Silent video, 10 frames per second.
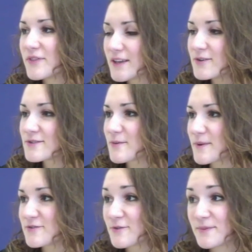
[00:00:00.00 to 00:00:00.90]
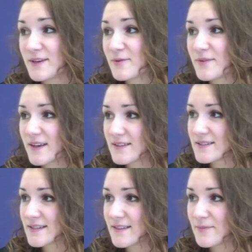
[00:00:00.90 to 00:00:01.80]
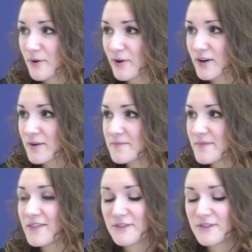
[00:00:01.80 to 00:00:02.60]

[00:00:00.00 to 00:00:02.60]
thank you so much for being with us in the program.